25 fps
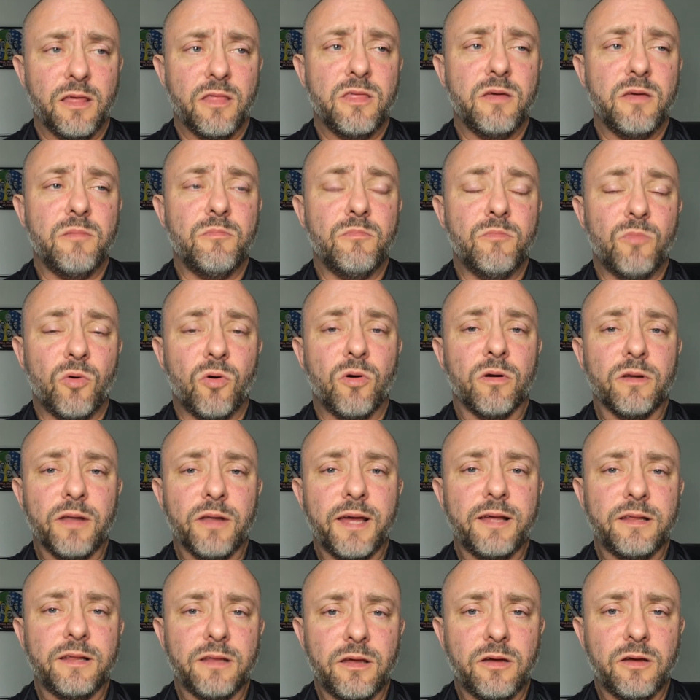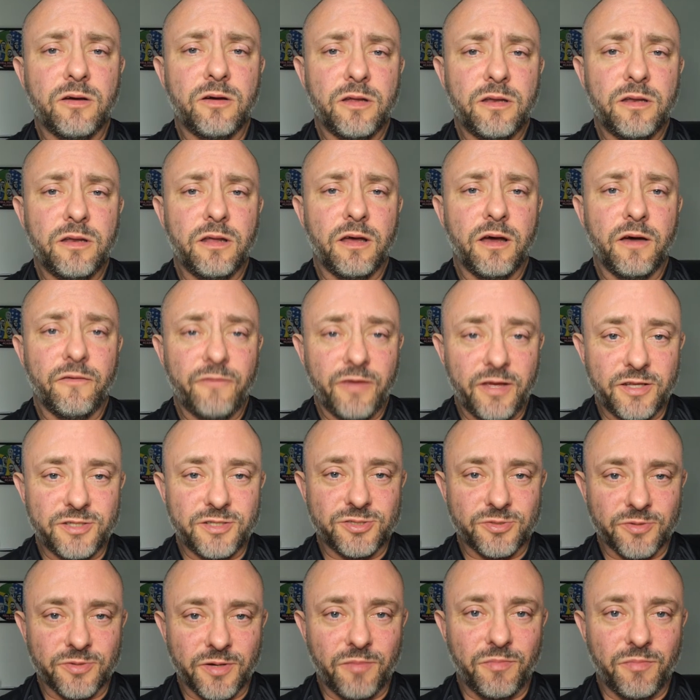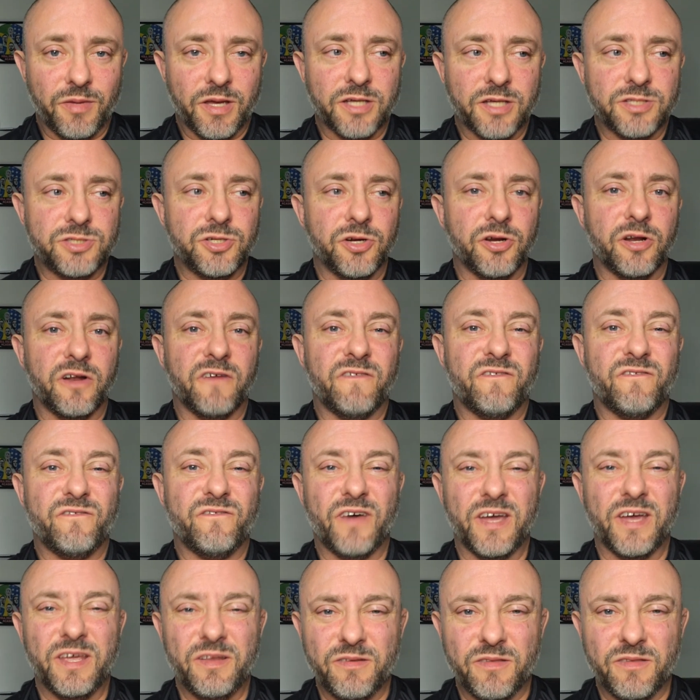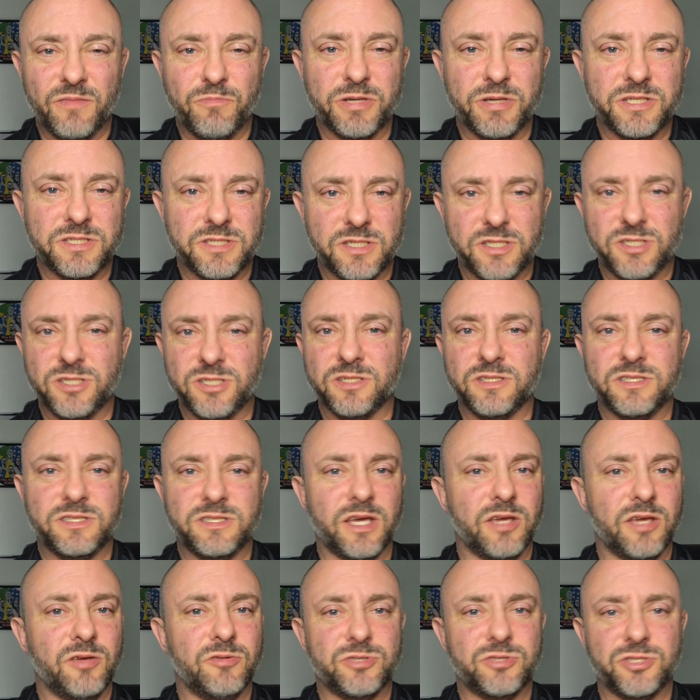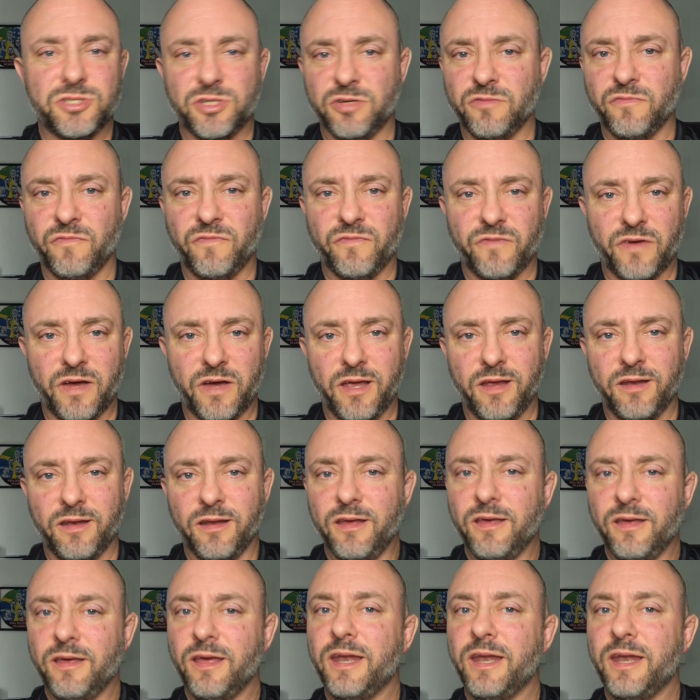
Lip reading: the more likelihood of injury, because you're going to fight positions that you shouldn't fight.